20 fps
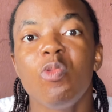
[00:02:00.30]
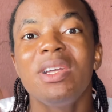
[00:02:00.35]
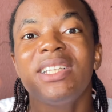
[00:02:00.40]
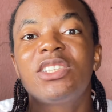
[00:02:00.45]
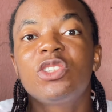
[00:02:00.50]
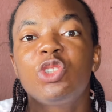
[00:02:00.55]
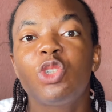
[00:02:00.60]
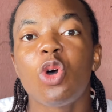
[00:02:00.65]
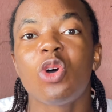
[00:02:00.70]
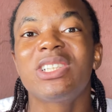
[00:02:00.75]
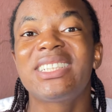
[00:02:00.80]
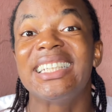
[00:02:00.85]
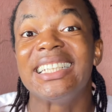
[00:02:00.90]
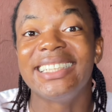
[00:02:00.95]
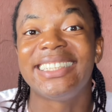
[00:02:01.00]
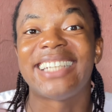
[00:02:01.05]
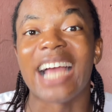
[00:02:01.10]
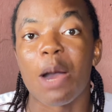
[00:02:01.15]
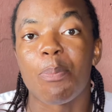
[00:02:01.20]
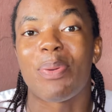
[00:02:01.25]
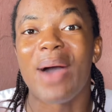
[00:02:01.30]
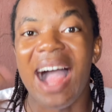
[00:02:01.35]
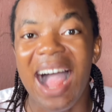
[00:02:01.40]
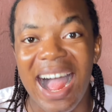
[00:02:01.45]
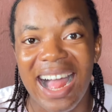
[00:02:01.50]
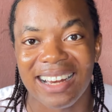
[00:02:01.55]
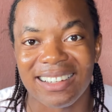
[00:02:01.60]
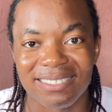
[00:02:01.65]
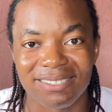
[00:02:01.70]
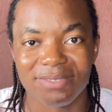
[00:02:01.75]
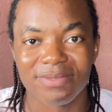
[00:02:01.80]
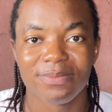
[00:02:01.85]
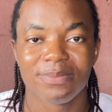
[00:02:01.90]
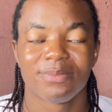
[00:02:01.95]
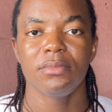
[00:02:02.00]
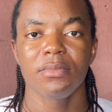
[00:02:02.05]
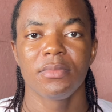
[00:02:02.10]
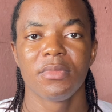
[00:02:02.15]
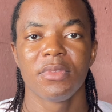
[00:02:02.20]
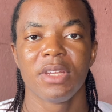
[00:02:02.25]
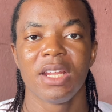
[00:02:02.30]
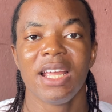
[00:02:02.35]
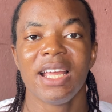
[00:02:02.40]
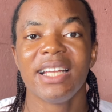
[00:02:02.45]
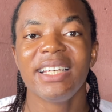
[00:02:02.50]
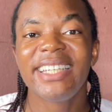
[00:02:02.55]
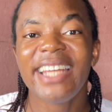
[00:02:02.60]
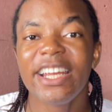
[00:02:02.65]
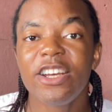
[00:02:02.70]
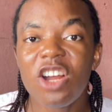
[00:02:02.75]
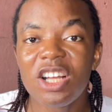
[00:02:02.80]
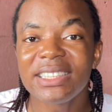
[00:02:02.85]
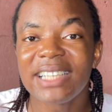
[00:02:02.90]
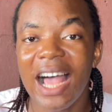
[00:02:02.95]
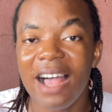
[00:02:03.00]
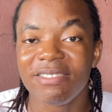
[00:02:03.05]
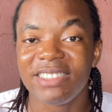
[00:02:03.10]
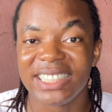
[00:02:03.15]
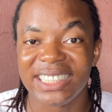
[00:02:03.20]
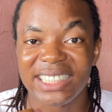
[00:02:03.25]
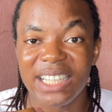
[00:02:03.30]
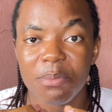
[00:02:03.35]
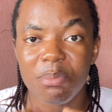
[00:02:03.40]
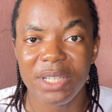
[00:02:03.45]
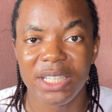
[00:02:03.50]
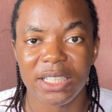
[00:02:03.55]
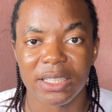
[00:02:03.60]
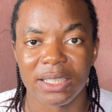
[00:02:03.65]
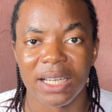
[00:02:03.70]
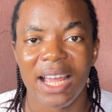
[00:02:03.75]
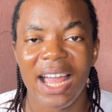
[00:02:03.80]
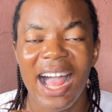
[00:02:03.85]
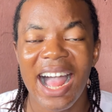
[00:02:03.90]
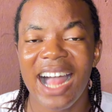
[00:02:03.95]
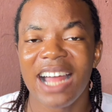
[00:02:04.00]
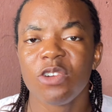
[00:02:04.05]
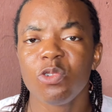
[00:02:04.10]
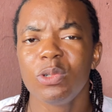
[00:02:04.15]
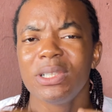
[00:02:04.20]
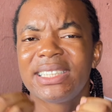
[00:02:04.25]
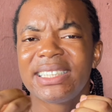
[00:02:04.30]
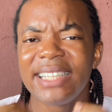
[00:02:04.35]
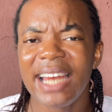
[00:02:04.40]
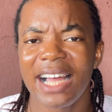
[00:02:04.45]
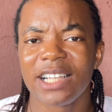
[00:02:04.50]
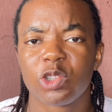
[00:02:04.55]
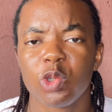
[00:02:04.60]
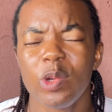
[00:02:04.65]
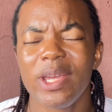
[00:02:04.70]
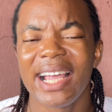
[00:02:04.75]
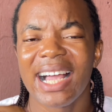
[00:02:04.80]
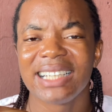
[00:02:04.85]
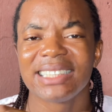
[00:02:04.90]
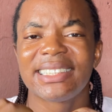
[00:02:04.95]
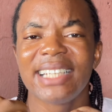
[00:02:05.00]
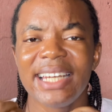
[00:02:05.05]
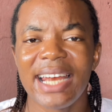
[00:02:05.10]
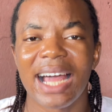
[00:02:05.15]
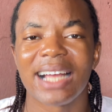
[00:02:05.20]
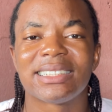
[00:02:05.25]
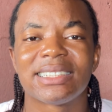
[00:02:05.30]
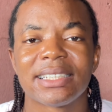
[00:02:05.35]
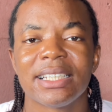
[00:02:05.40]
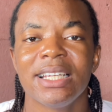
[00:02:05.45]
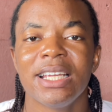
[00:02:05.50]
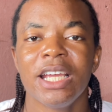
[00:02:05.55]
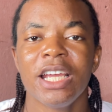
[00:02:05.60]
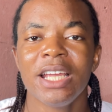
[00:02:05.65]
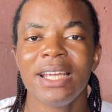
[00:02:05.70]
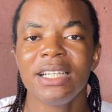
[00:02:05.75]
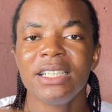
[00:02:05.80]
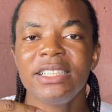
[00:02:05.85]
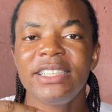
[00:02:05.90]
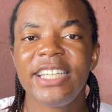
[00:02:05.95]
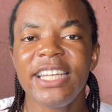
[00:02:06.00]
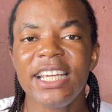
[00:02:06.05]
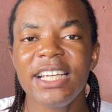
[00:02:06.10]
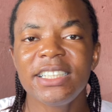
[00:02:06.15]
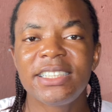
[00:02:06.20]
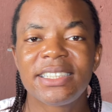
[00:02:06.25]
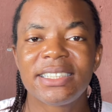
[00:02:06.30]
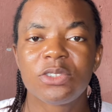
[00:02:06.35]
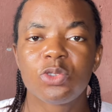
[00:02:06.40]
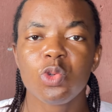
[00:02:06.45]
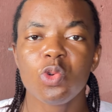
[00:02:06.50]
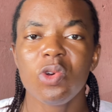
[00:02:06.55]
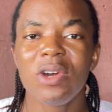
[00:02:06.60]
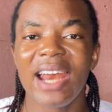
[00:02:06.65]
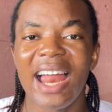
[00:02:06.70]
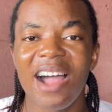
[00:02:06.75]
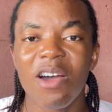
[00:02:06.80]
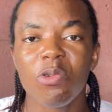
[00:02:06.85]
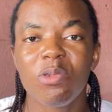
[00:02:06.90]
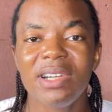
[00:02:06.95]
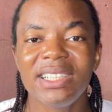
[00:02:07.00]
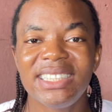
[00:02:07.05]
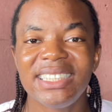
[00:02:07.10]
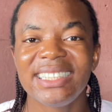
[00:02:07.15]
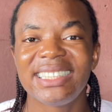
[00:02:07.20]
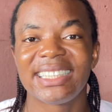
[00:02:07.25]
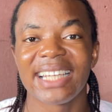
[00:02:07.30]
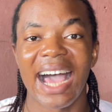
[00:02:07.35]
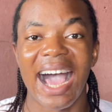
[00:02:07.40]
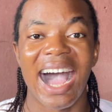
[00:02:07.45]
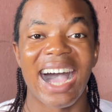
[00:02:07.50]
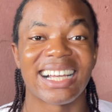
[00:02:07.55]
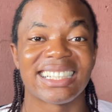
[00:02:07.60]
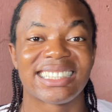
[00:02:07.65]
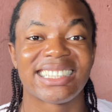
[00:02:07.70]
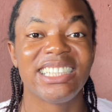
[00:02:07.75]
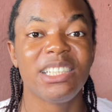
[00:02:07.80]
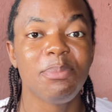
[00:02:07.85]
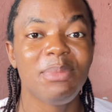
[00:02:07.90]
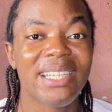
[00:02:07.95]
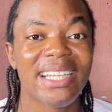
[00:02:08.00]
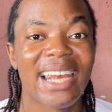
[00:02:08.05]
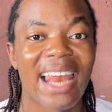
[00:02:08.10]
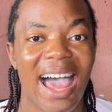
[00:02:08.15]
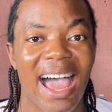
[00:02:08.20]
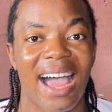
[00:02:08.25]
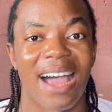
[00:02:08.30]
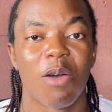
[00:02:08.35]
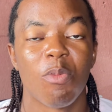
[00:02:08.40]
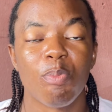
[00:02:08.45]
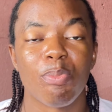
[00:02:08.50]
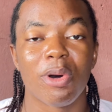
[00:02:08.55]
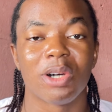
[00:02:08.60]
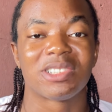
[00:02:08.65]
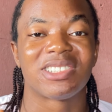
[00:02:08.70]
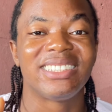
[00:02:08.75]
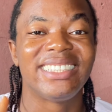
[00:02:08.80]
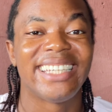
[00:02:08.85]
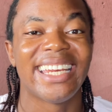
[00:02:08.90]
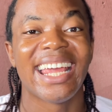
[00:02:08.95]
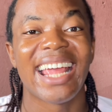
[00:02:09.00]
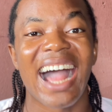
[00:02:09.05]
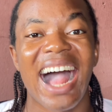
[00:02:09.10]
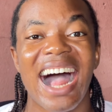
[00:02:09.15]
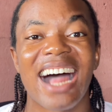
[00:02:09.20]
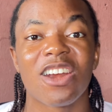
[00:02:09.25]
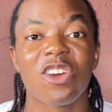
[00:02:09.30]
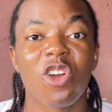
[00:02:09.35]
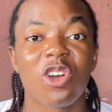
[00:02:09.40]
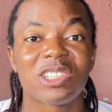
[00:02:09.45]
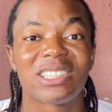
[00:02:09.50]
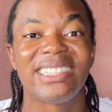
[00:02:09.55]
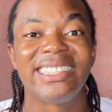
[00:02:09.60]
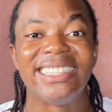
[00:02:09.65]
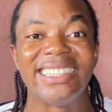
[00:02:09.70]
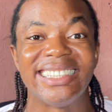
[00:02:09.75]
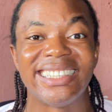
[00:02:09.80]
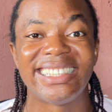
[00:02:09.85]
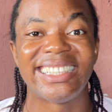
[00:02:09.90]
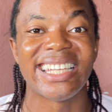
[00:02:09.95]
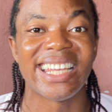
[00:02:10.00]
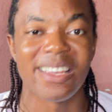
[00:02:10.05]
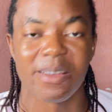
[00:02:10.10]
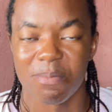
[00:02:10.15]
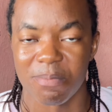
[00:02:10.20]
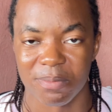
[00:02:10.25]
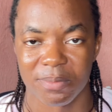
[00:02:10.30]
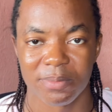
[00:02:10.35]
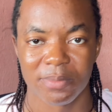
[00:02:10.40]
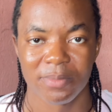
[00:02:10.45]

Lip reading: with those in Japan. They don't have the same meaning, and with that we can say that these two languages are similar, but they are not the same.